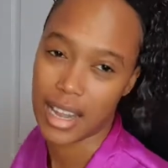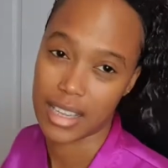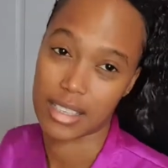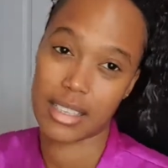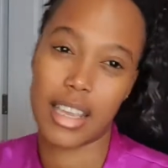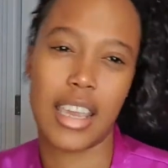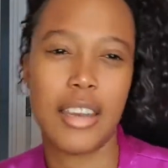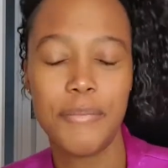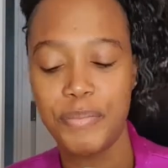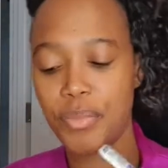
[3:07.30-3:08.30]
lenses
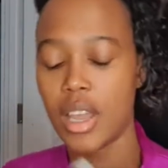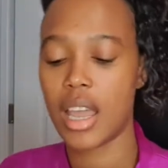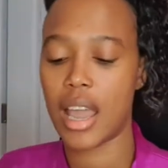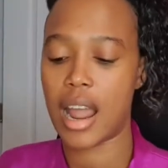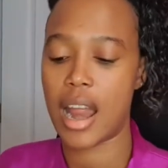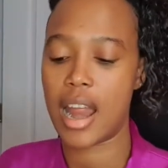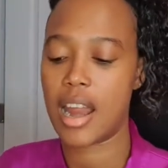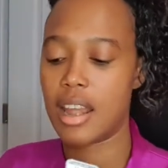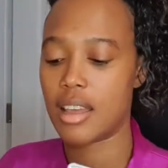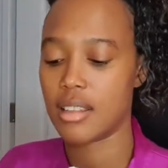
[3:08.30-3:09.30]
in,
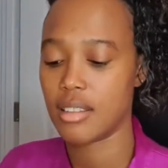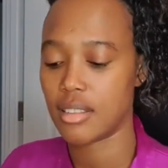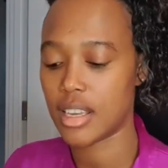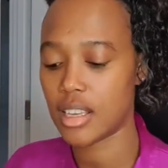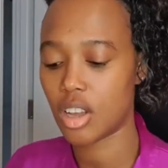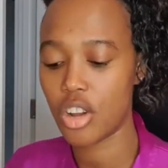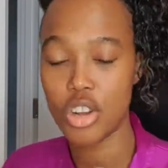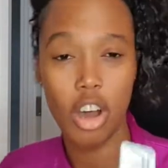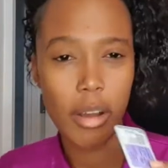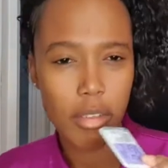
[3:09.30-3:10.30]
and these are
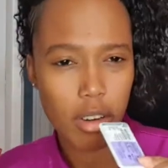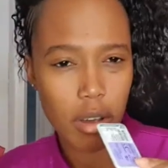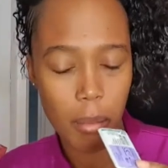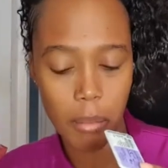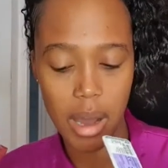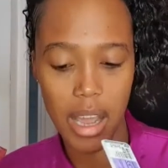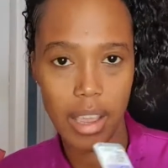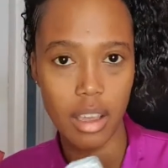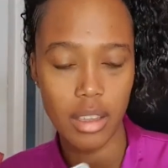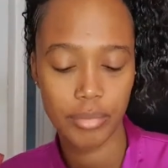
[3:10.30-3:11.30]
not
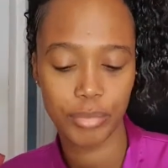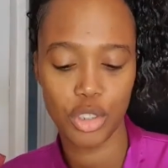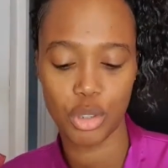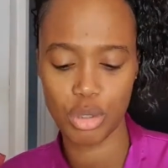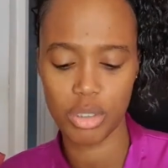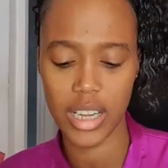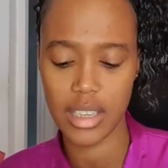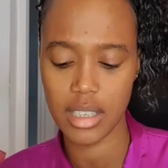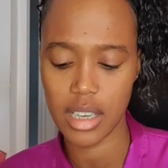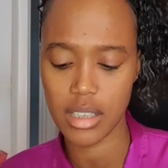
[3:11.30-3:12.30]
my usual
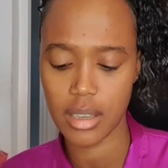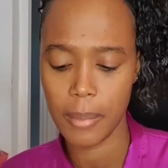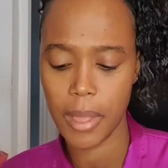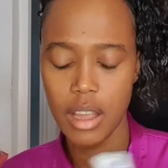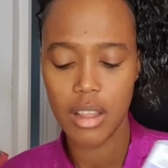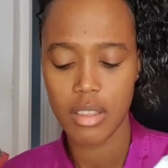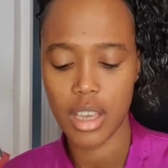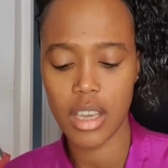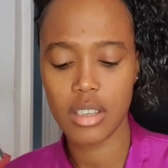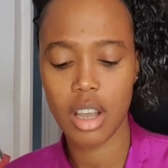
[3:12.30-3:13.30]
lenses.
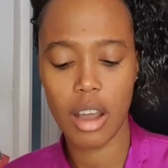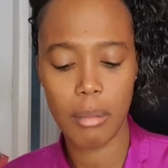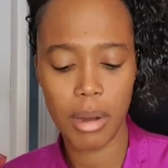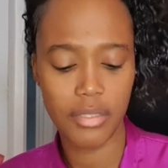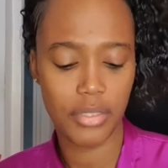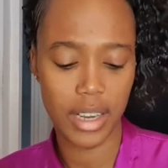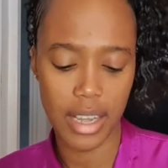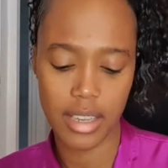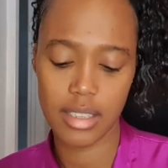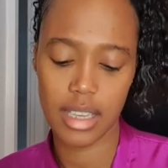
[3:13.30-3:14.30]
These are monthly
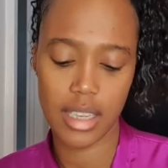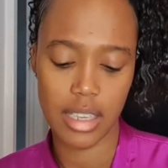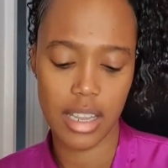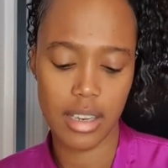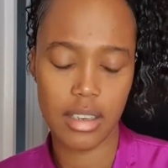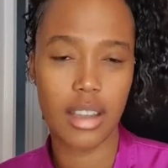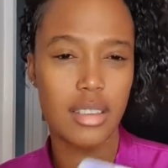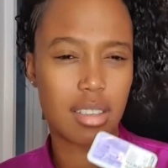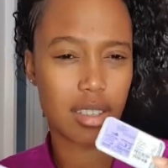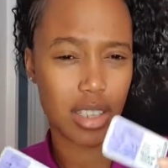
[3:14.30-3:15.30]
lenses in
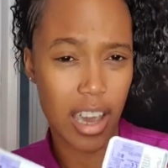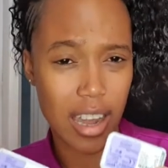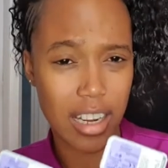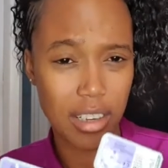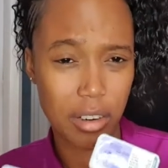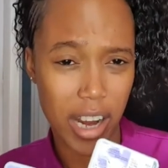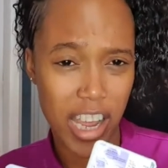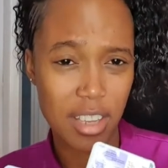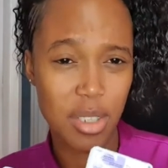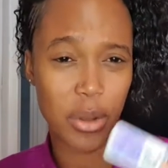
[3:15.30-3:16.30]
sterling
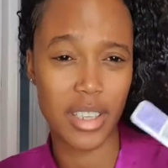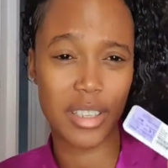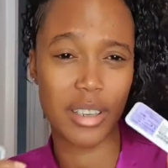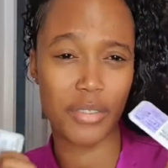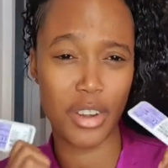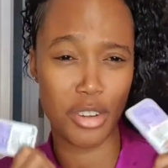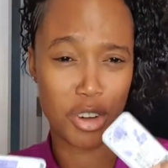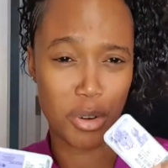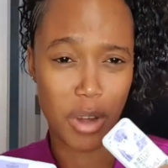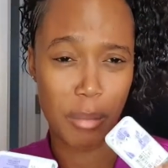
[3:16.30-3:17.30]
grey. So this is something
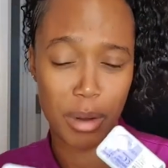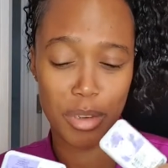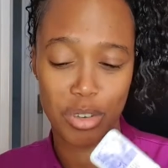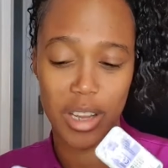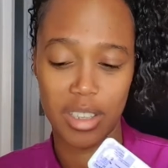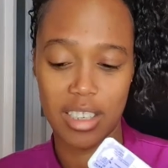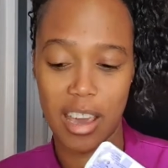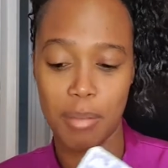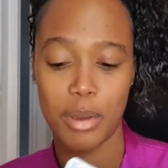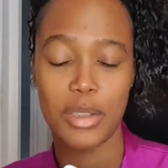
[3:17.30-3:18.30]
new that I'm going to be trying
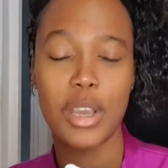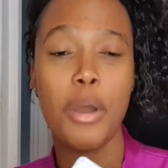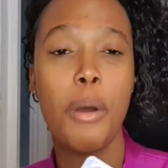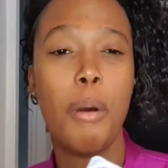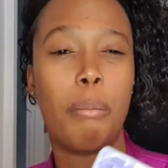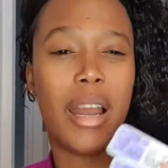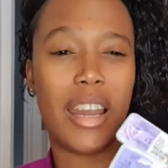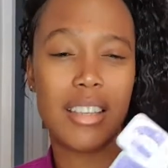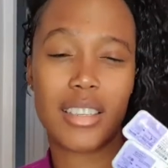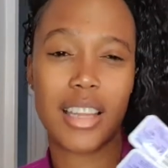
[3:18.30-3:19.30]
today, because my
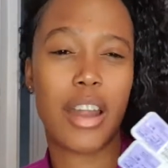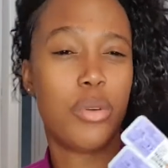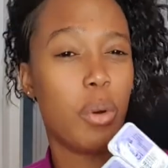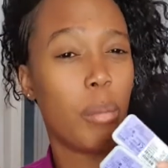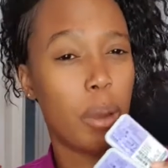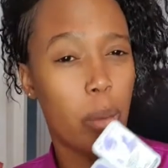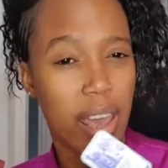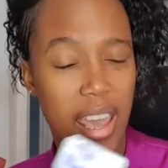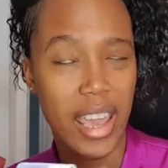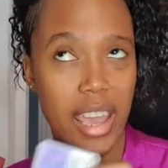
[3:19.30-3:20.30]
lenses that I normally
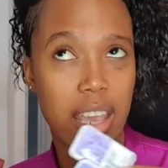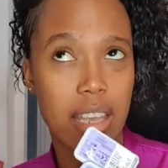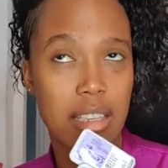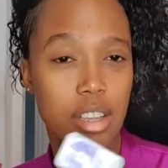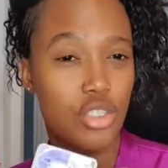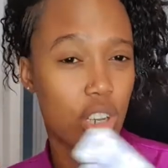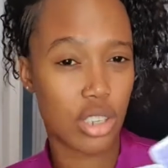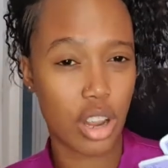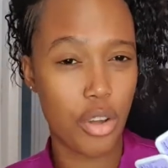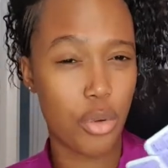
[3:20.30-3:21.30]
wear is
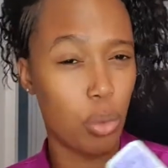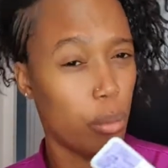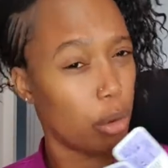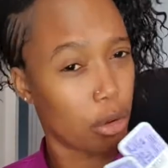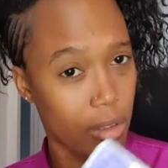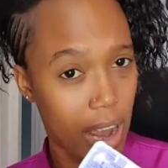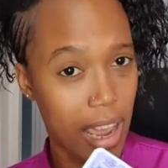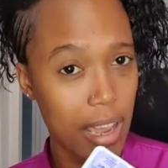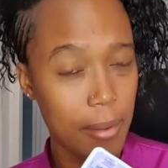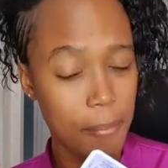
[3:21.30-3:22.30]
just a normal
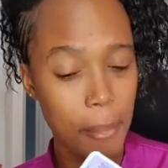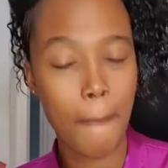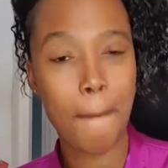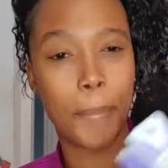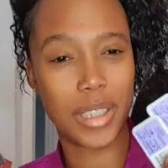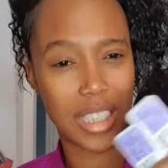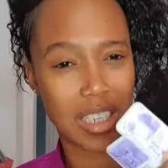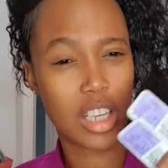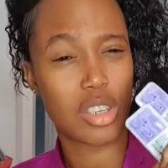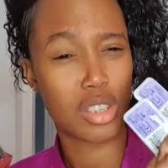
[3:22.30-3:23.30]
grey, but
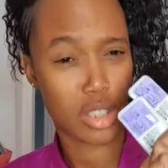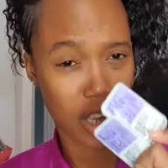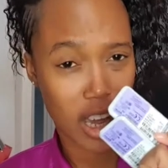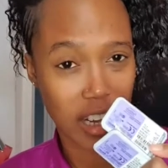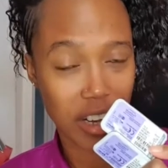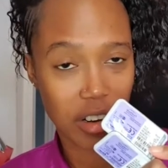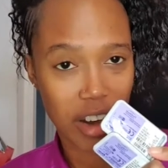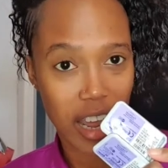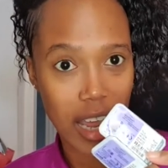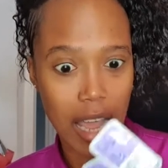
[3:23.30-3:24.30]
these are sterling
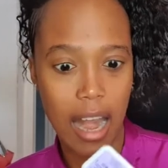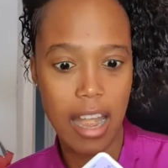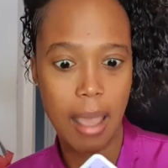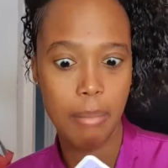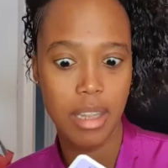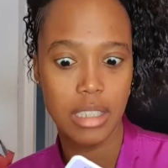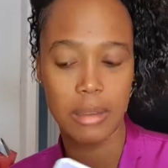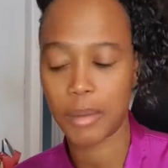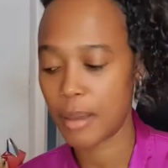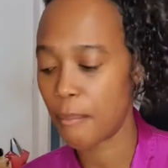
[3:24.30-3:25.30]
grey and they're meant to
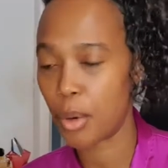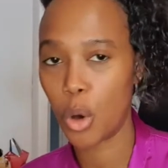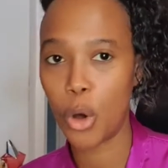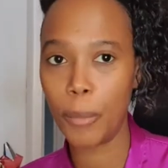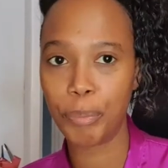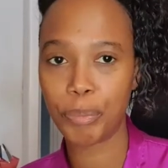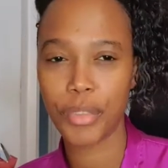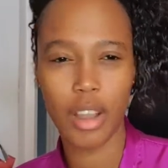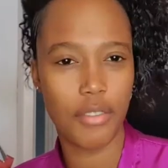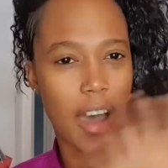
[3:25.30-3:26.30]
be more
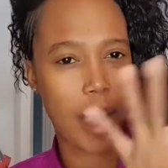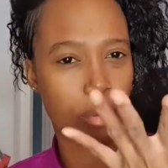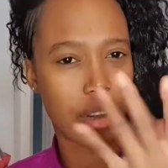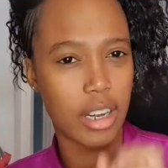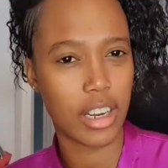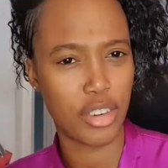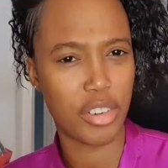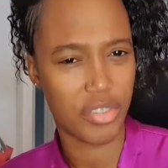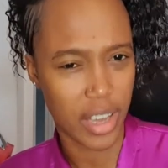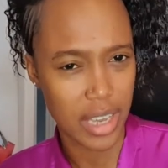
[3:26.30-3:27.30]
vibrant and in your
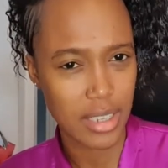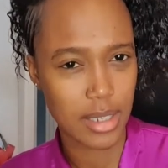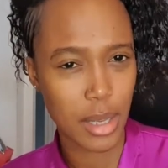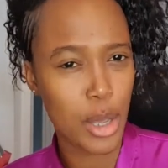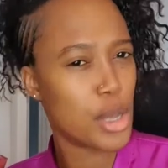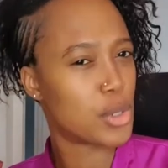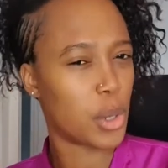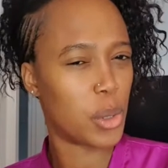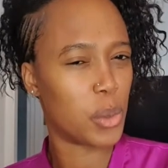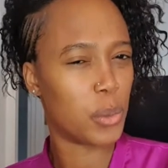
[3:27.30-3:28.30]
face.
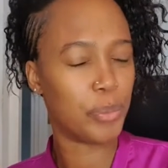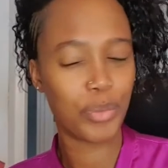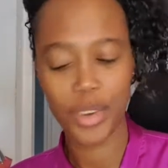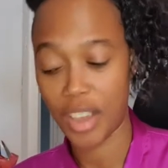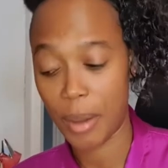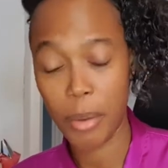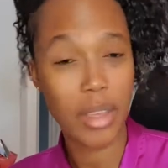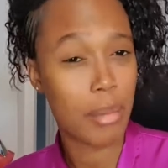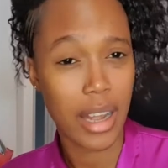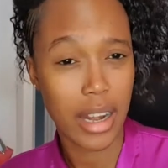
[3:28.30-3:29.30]
So if I put
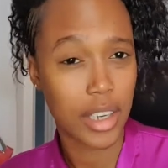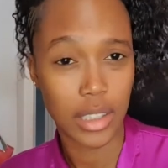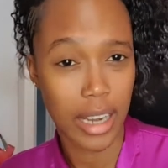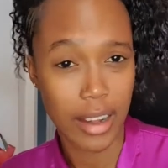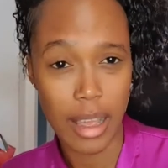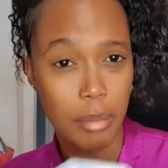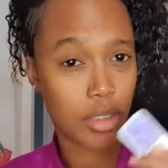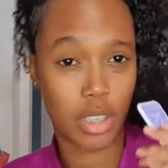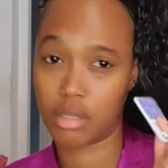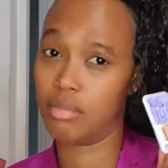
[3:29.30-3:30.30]
them in and I don't like them,
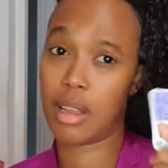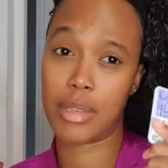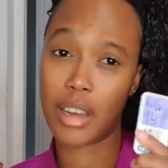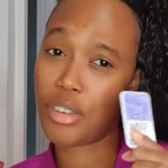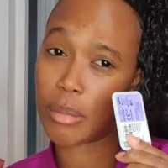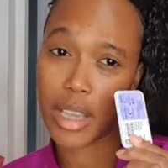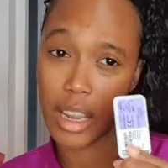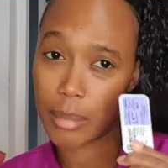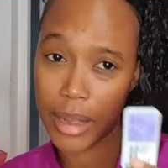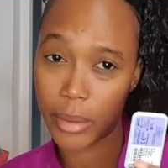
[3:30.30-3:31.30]
I'm telling you, I'm taking
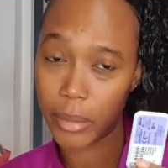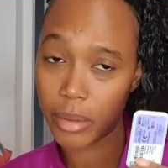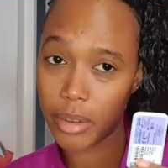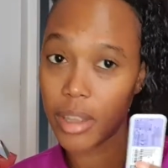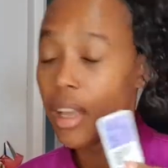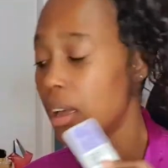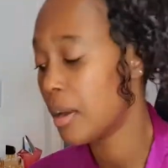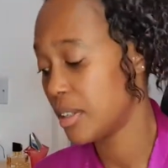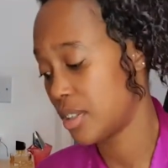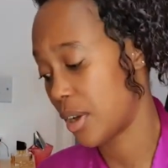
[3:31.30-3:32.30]
them out.
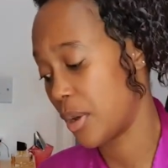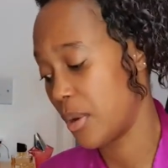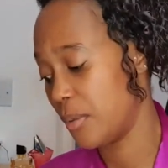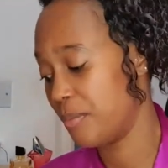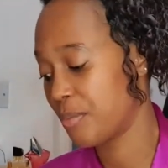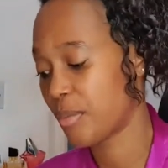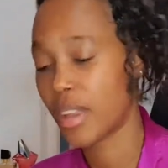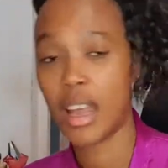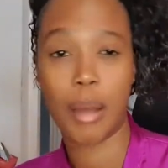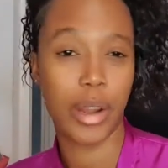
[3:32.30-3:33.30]
So
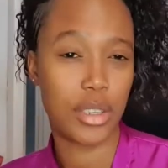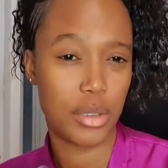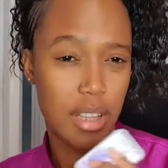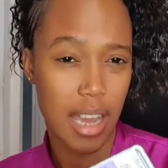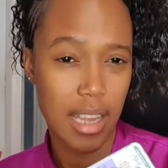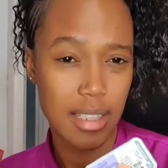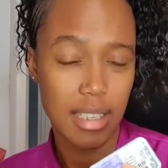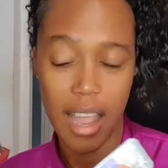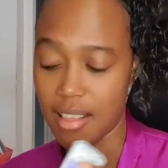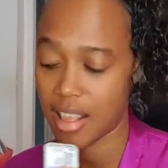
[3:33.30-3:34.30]
I'm going to do that
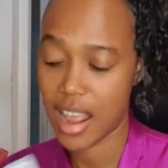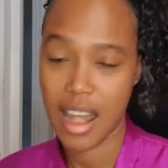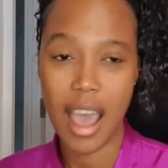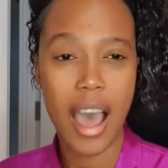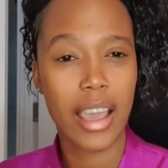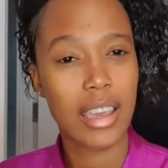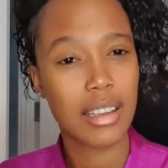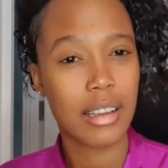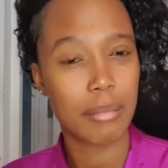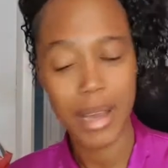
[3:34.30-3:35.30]
and then I
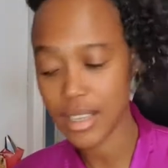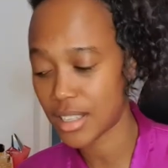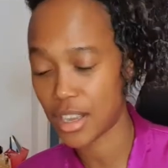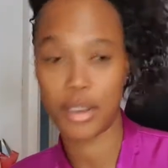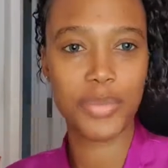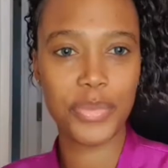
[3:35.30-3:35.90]
can come back to you.